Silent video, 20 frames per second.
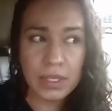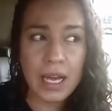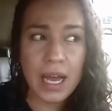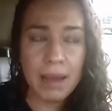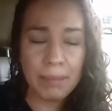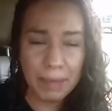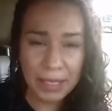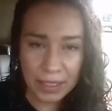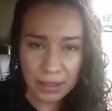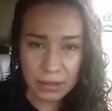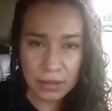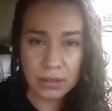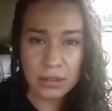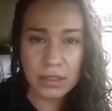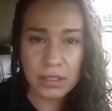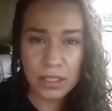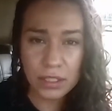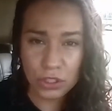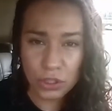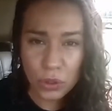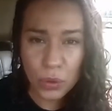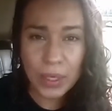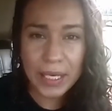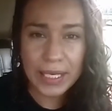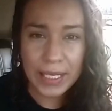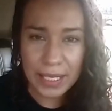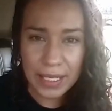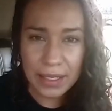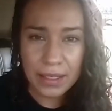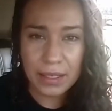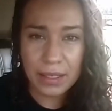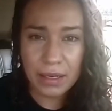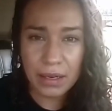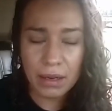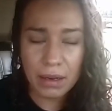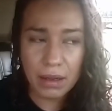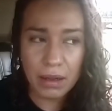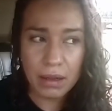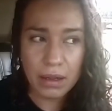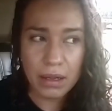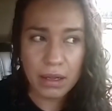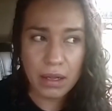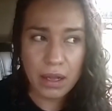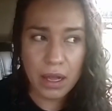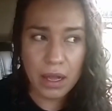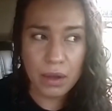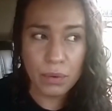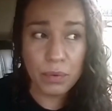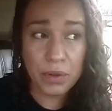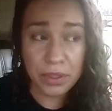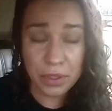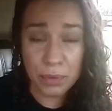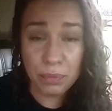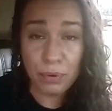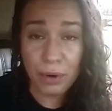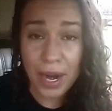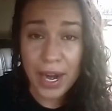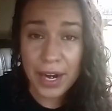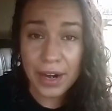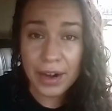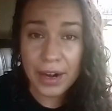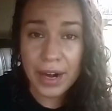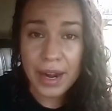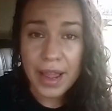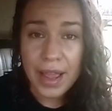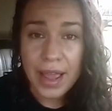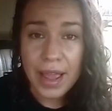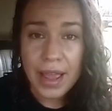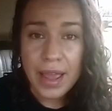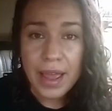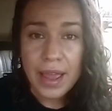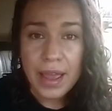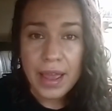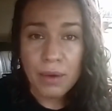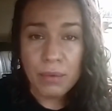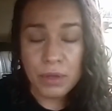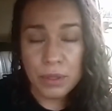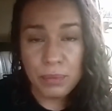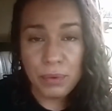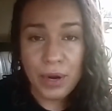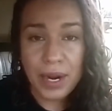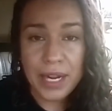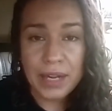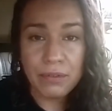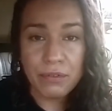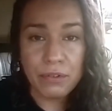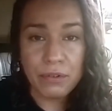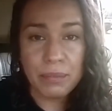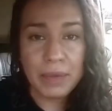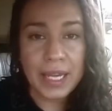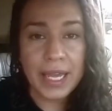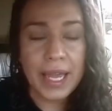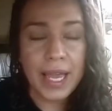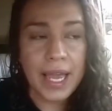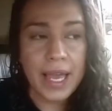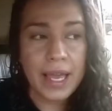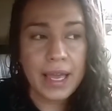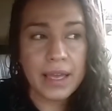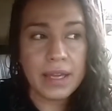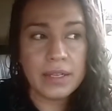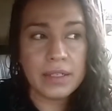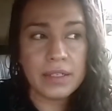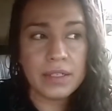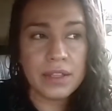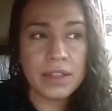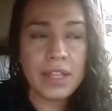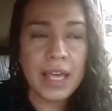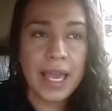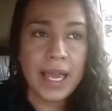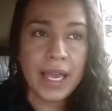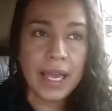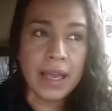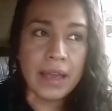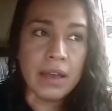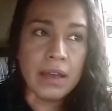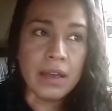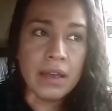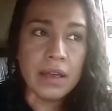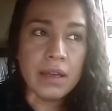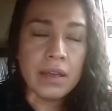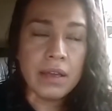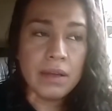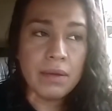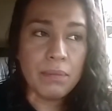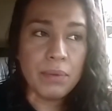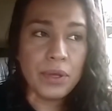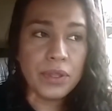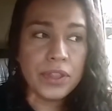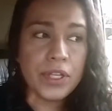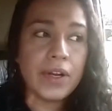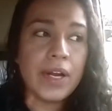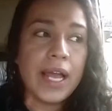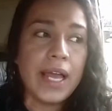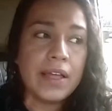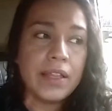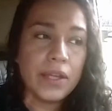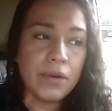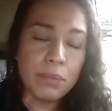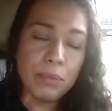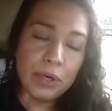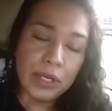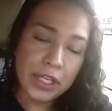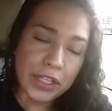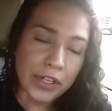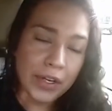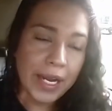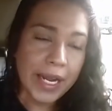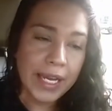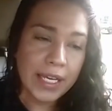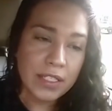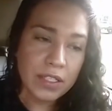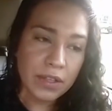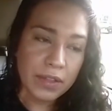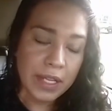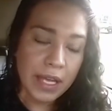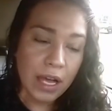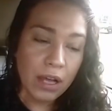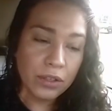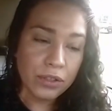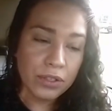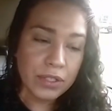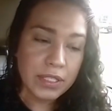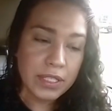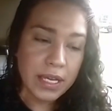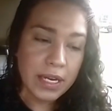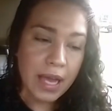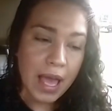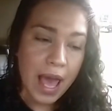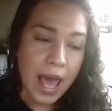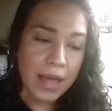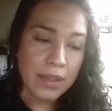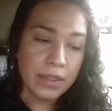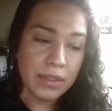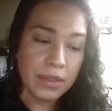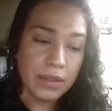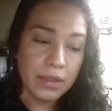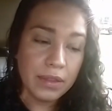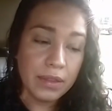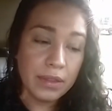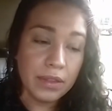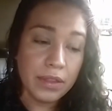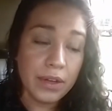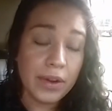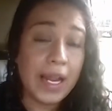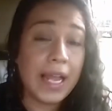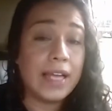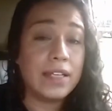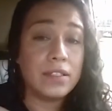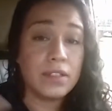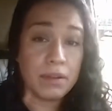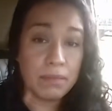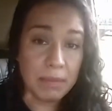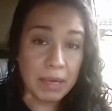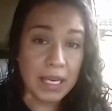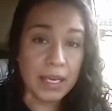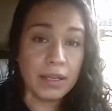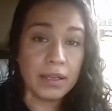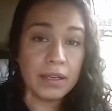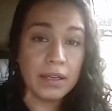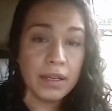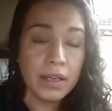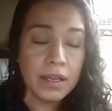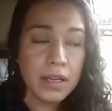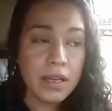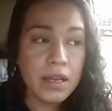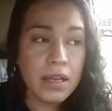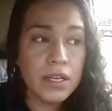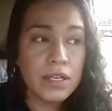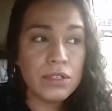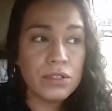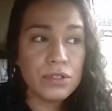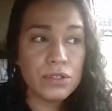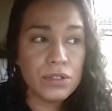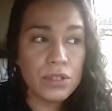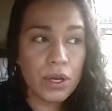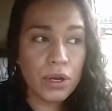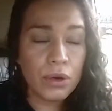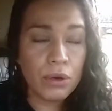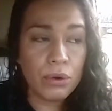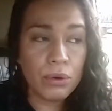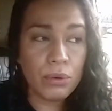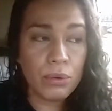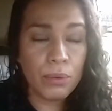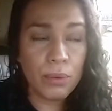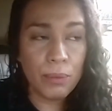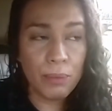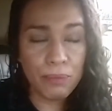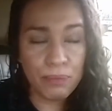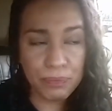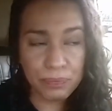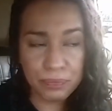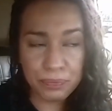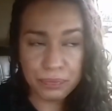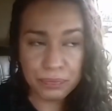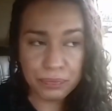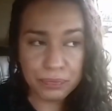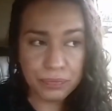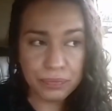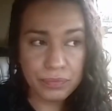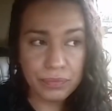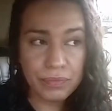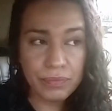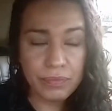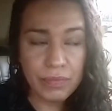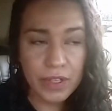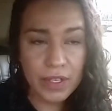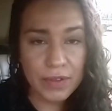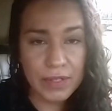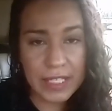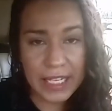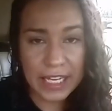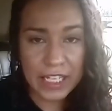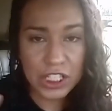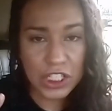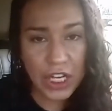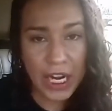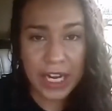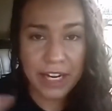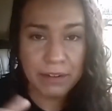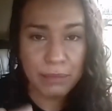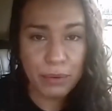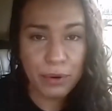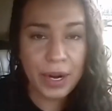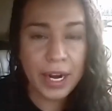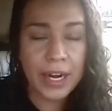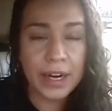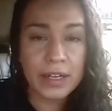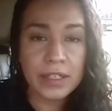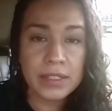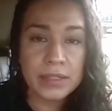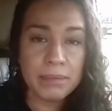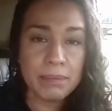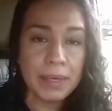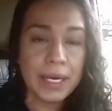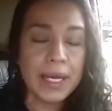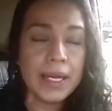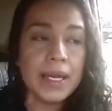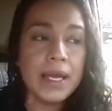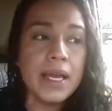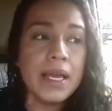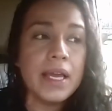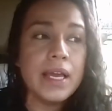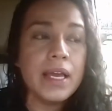coming to join in uh, with the prayer, with praying for me. And they put their, they were putting their hands on the elders that had their hands on me. So it was like a chain of prayers. But